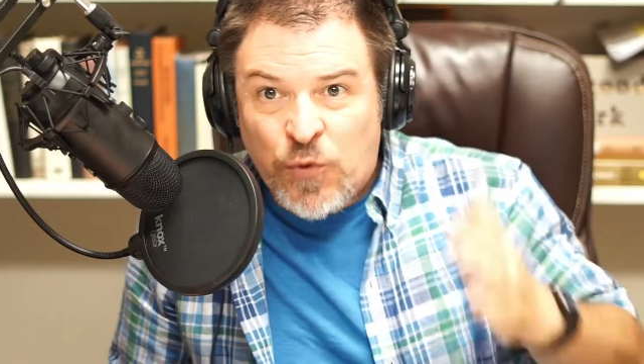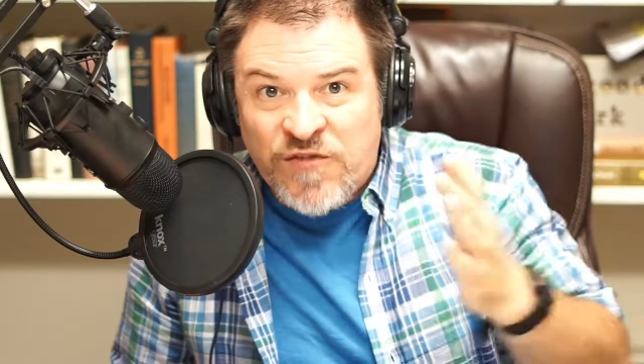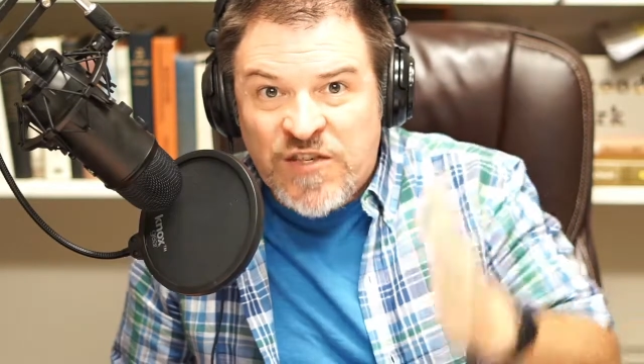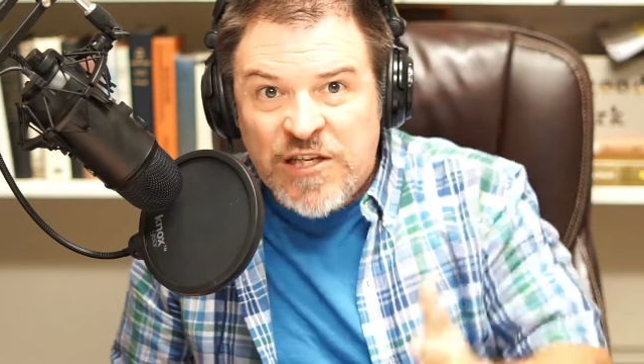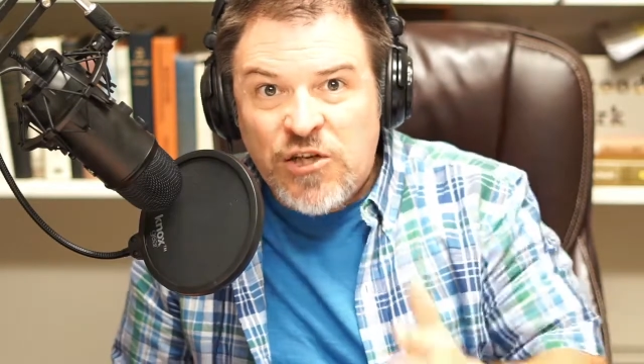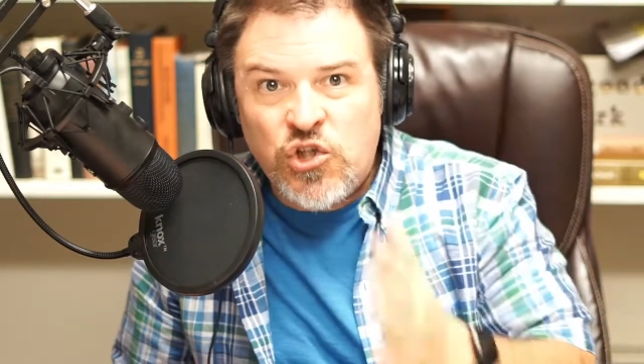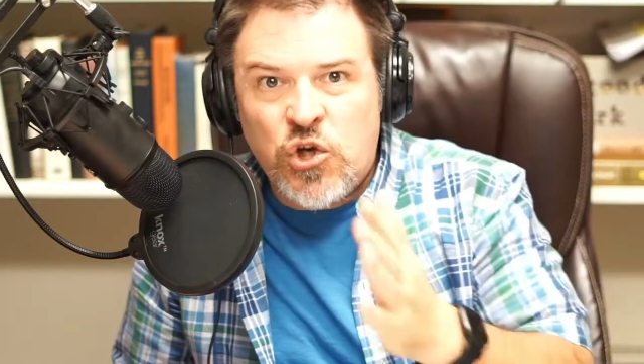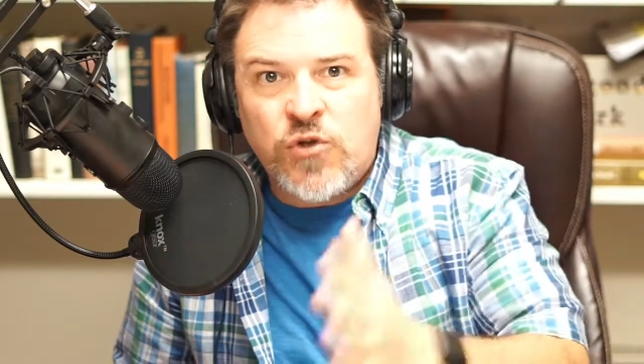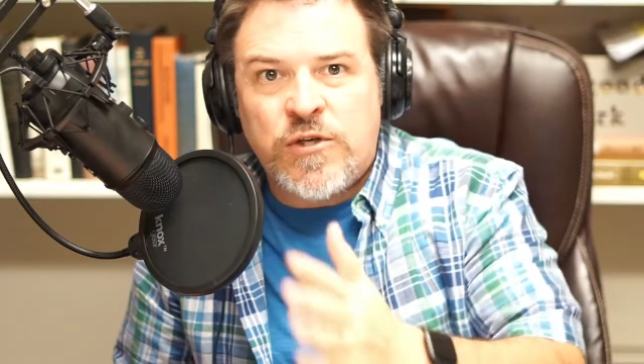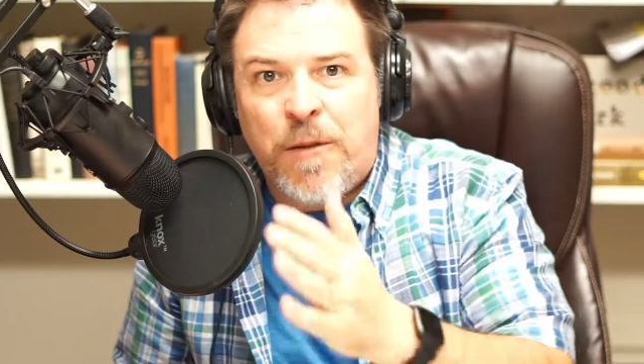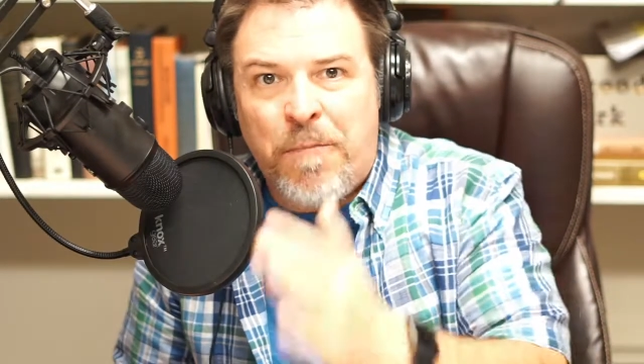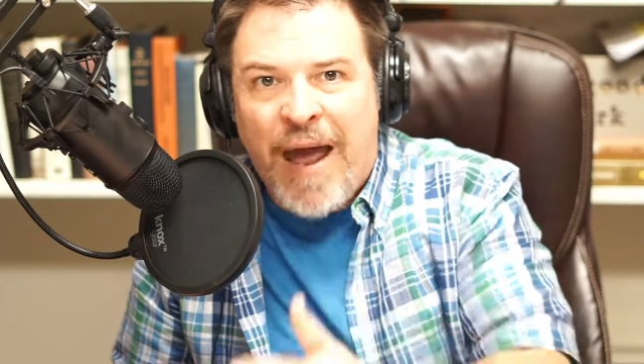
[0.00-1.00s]
we've still
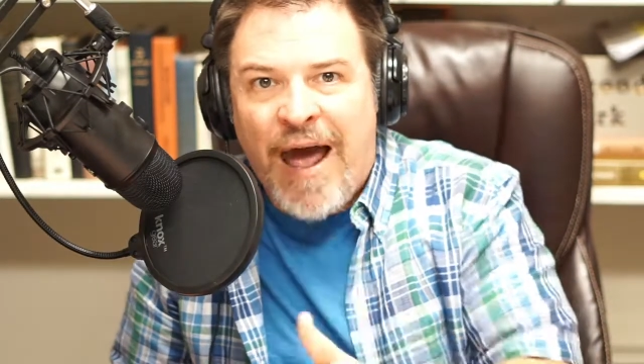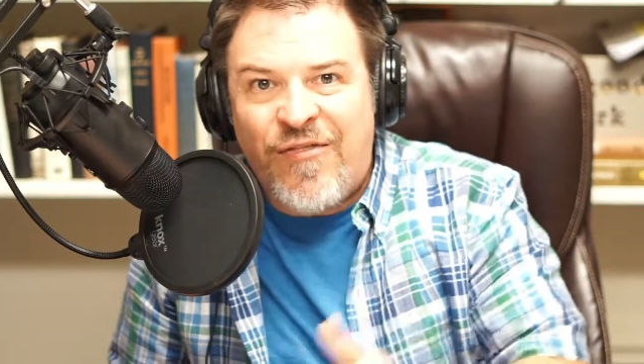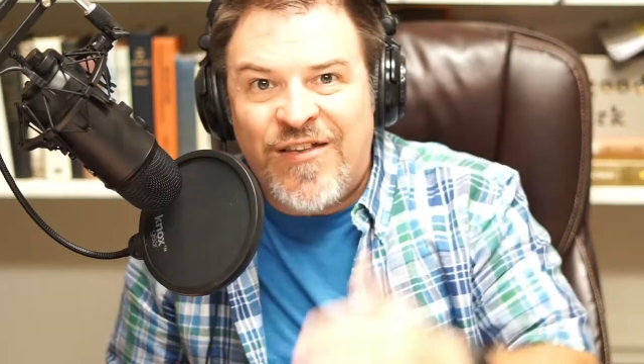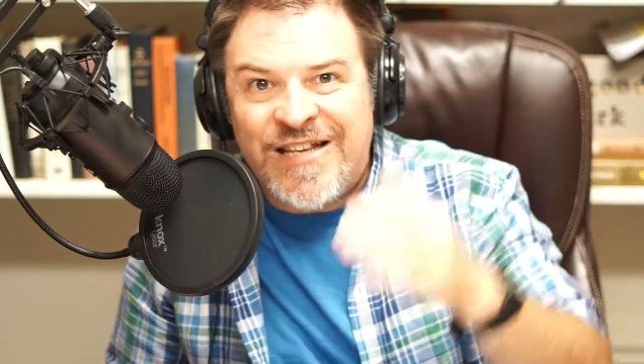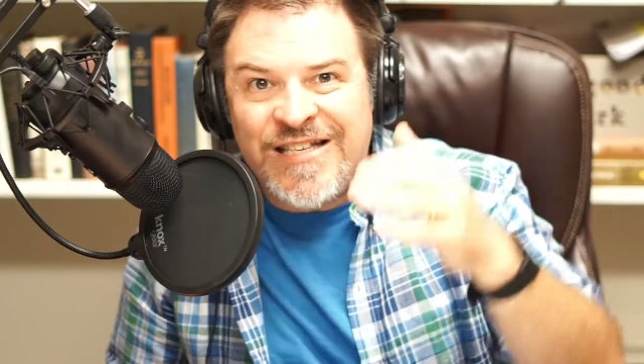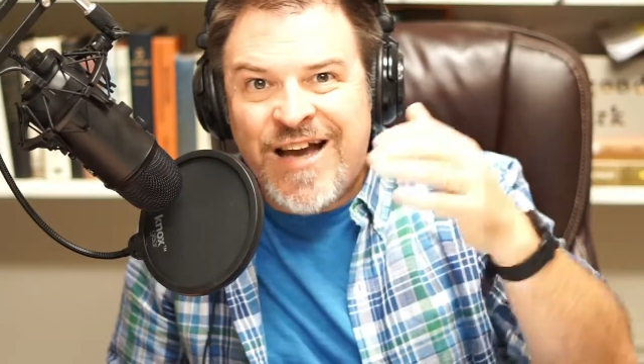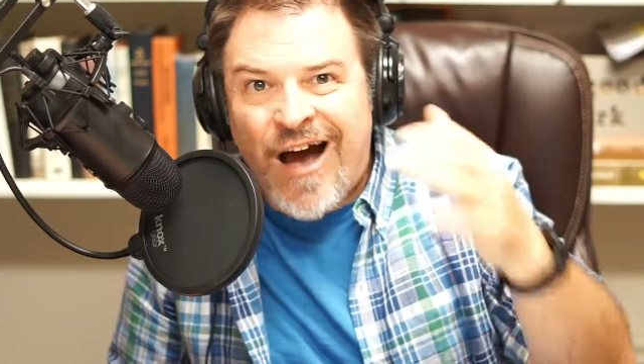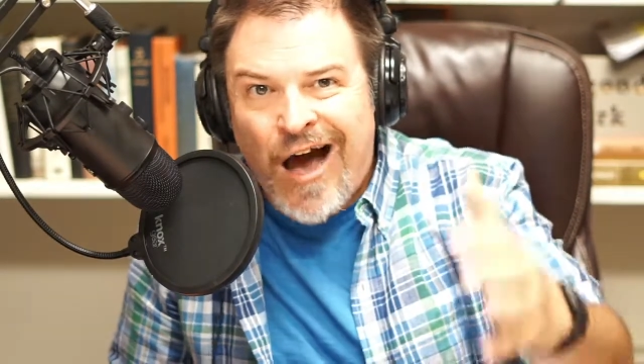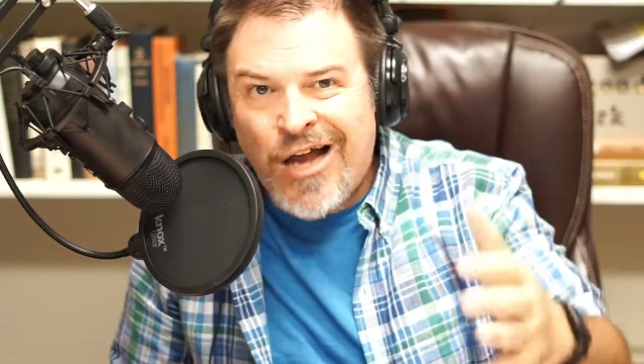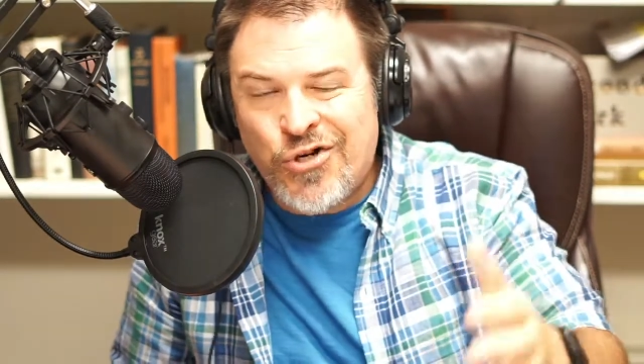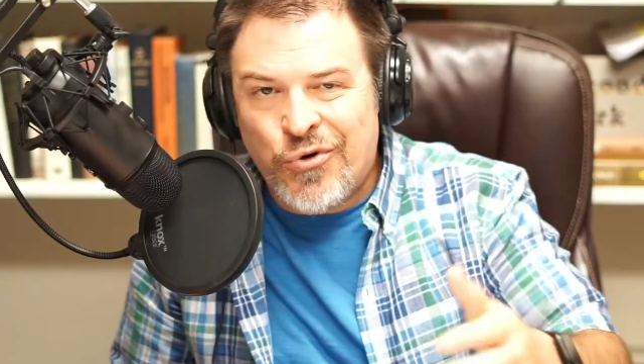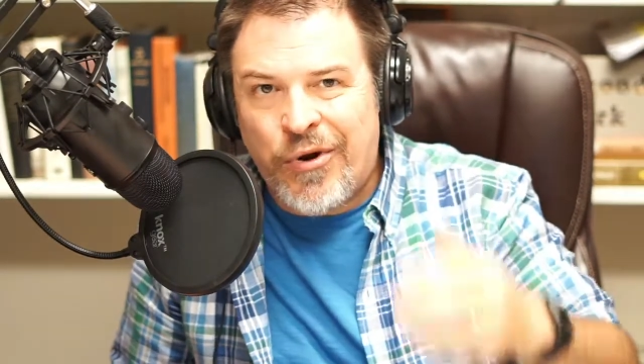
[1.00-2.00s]
chosen a path that is
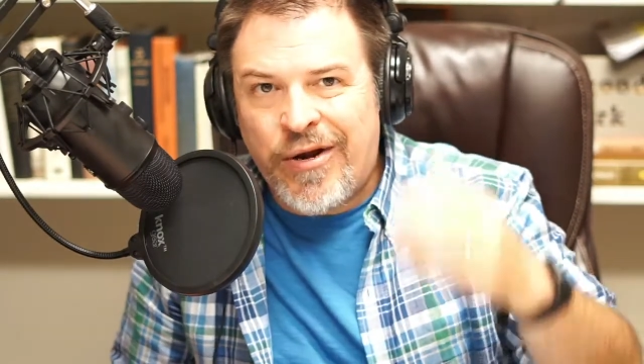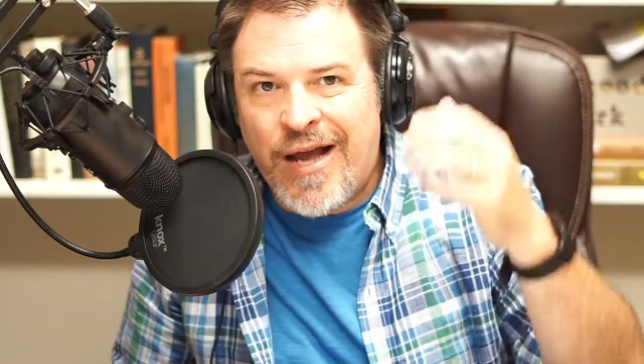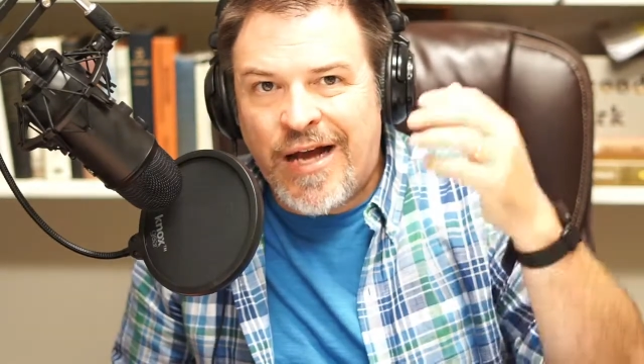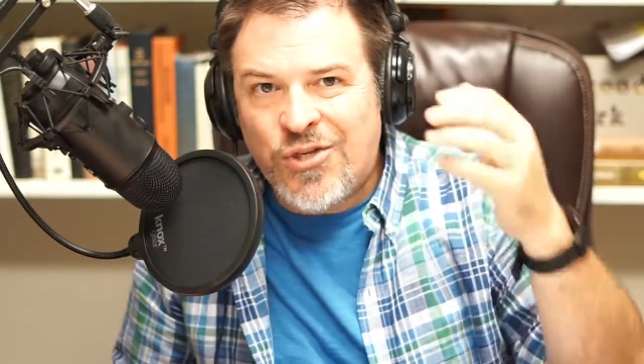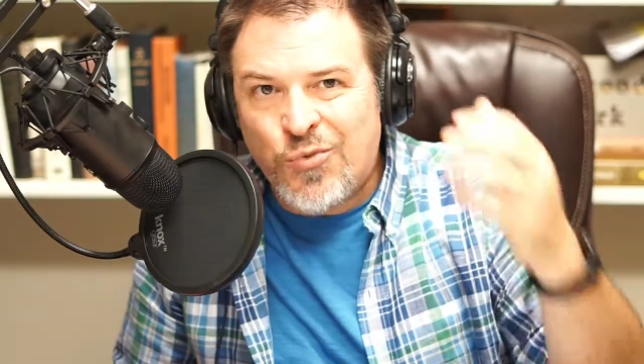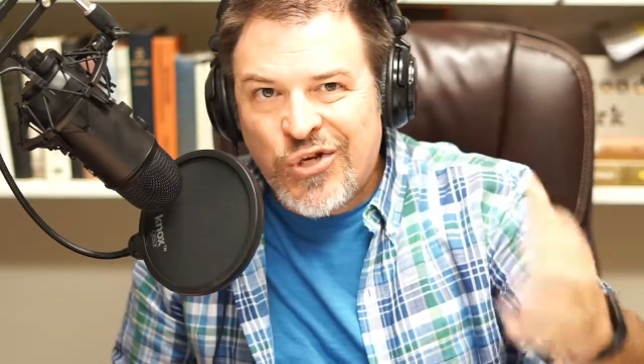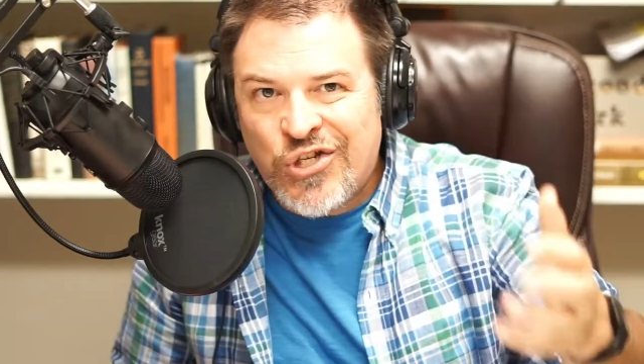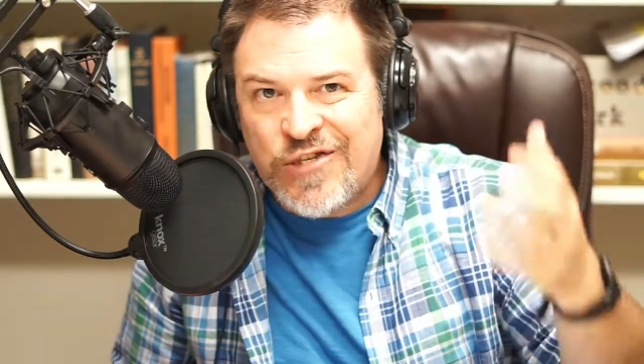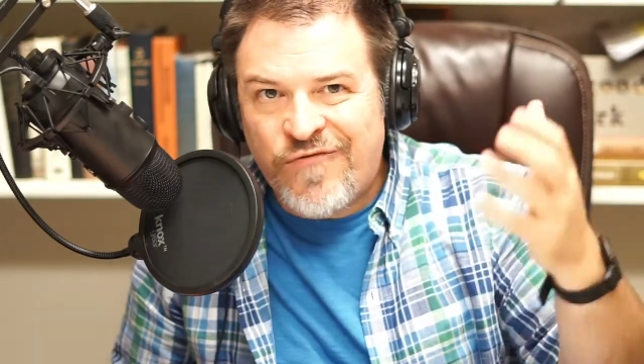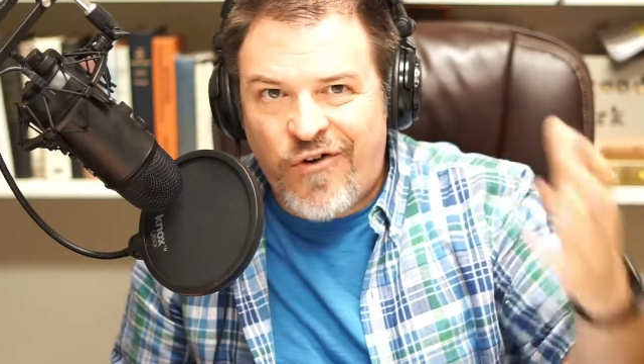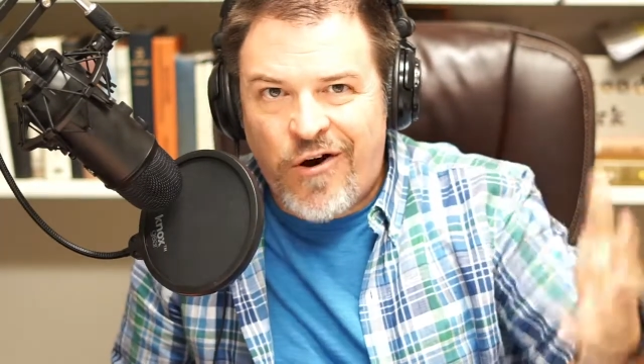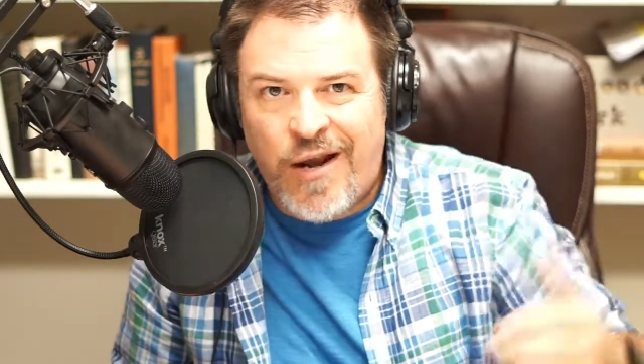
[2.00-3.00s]
contrary to God's
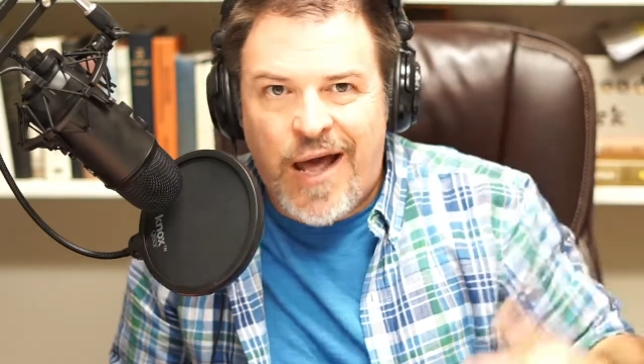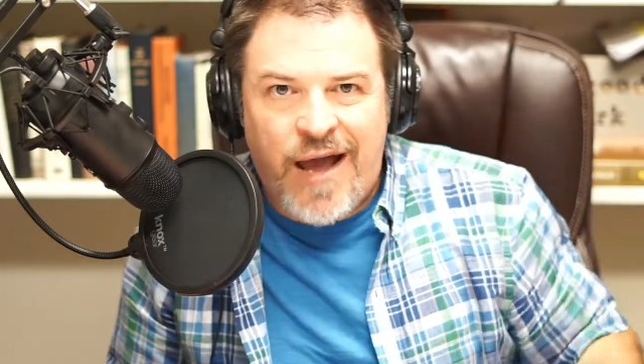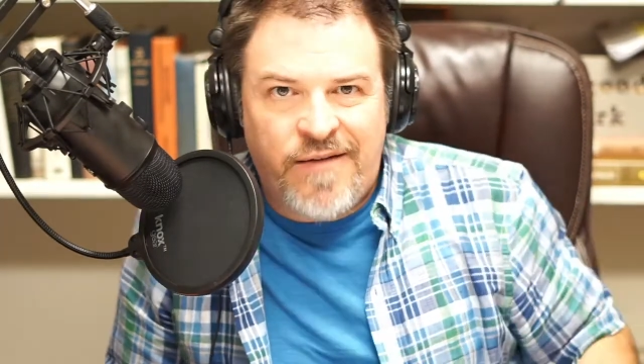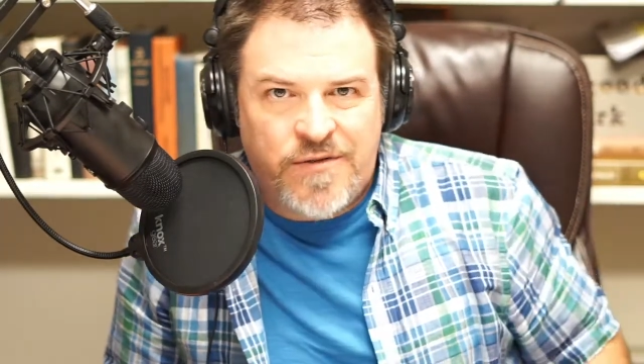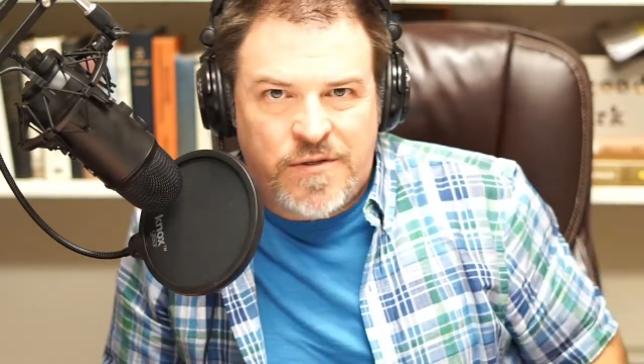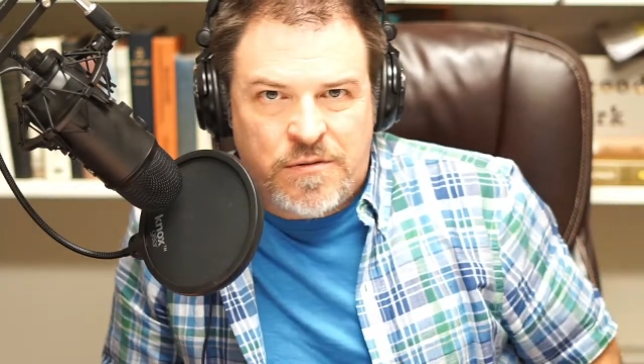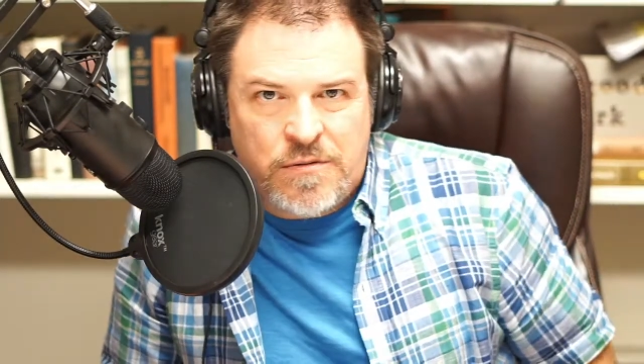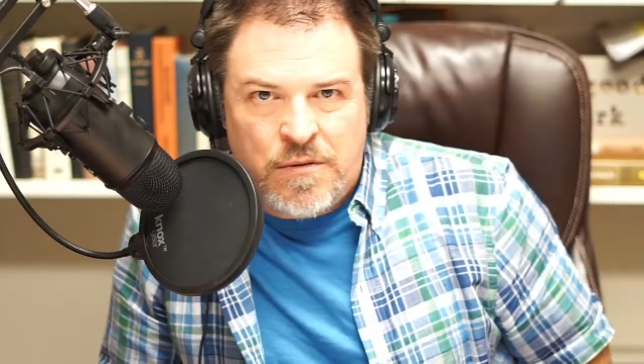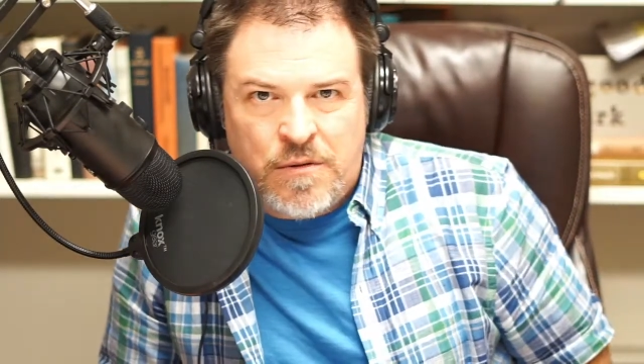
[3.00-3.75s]
wishes for our lives.